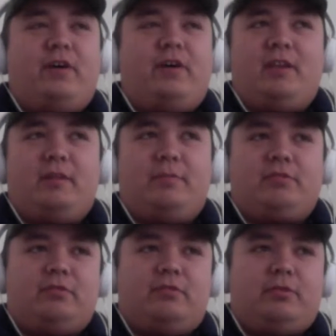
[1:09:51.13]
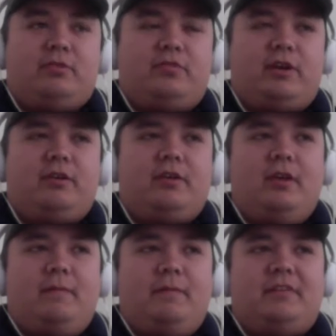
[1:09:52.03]
I mean, the Olympics is always fun,
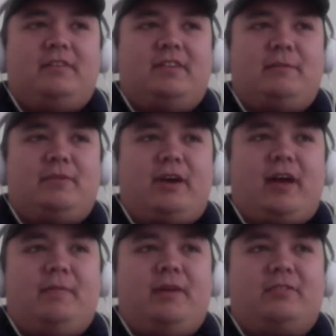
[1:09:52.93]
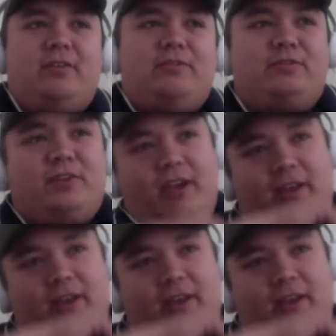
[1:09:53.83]
but at the same time, it's also kind